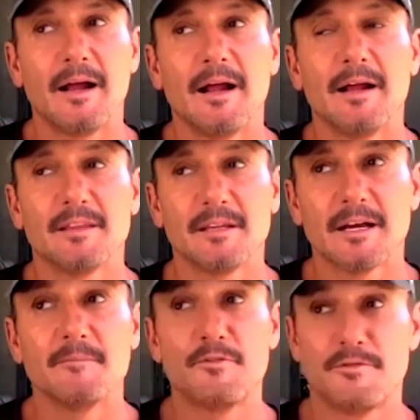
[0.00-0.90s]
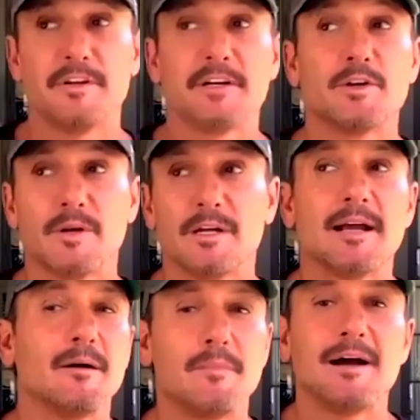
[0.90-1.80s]
think I'm figuring
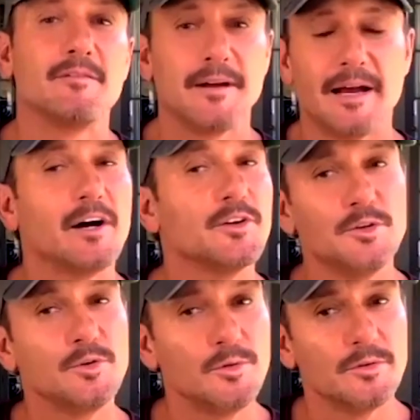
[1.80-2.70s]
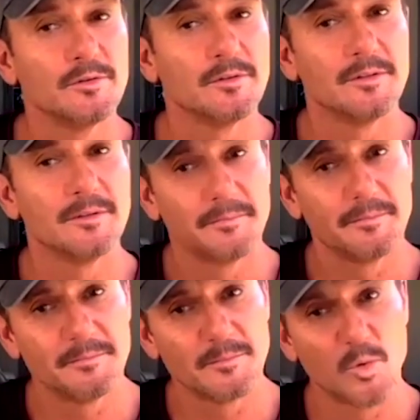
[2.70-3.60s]
out my value
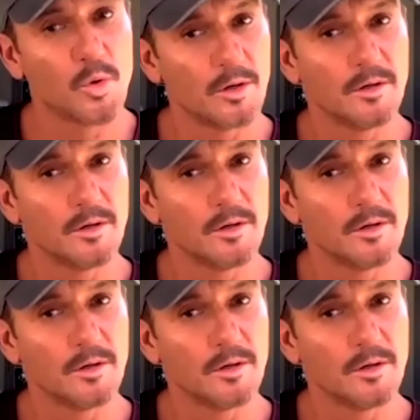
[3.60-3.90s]
more,